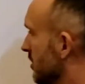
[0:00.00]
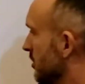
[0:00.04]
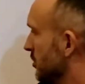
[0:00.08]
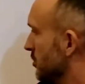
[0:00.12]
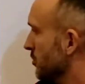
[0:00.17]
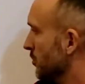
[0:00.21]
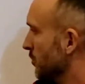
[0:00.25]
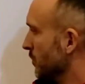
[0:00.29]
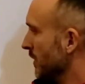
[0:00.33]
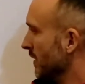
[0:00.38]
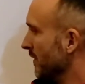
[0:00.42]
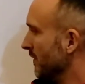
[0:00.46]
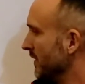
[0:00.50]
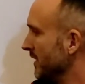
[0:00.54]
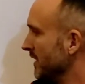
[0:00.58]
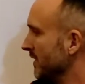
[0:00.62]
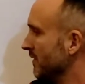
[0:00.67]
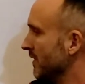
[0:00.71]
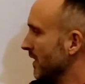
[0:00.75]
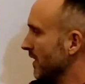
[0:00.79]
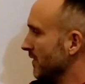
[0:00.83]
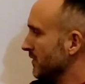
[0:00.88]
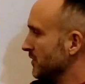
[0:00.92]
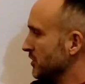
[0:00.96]
the
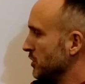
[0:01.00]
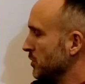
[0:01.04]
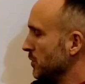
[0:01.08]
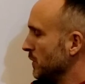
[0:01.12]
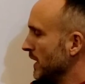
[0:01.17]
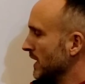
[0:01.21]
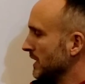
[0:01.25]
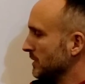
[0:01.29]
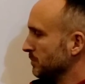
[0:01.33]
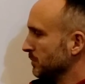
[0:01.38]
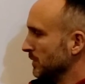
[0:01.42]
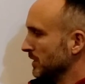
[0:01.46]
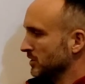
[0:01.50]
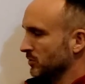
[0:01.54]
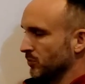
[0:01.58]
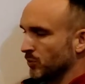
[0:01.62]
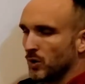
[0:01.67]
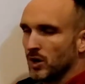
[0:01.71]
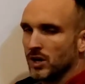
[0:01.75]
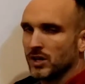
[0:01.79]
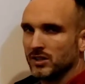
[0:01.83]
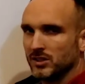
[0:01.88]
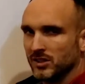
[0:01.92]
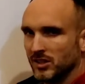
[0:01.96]
derivative of 2x plus
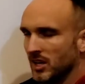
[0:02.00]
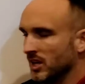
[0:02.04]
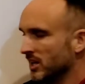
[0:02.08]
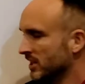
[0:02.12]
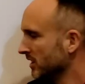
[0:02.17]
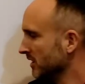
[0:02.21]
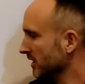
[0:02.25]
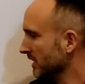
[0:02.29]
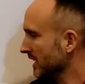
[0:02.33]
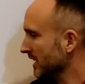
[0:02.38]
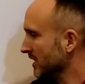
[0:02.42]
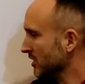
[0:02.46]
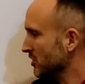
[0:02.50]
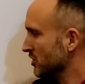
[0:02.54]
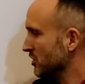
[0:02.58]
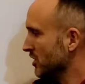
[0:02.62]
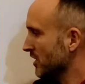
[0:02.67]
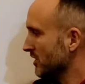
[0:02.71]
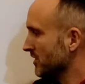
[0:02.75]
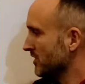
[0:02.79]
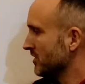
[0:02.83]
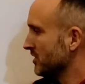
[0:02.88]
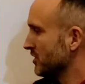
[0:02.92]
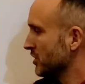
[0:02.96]
1, luckily, is
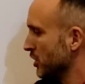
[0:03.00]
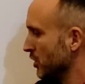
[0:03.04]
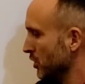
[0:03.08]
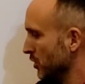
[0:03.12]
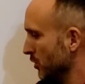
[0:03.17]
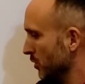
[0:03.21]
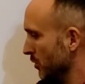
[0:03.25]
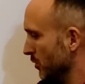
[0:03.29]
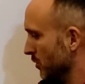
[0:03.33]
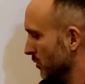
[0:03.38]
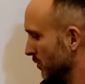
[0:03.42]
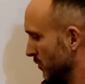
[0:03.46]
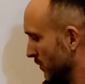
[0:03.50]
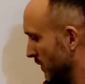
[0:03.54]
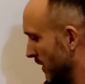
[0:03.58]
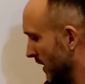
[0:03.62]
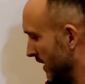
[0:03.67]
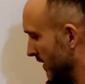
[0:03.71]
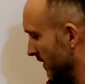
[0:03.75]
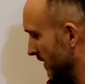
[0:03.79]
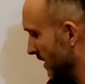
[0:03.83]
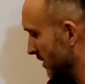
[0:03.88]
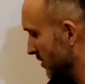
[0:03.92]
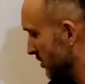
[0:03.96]
just 2,
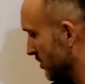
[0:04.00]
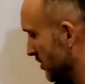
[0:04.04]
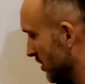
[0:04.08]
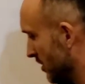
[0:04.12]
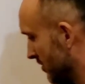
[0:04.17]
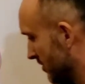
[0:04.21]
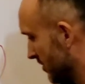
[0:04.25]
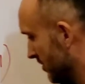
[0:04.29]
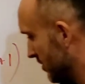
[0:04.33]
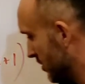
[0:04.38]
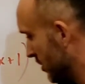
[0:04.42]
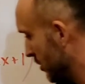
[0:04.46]
right? That's just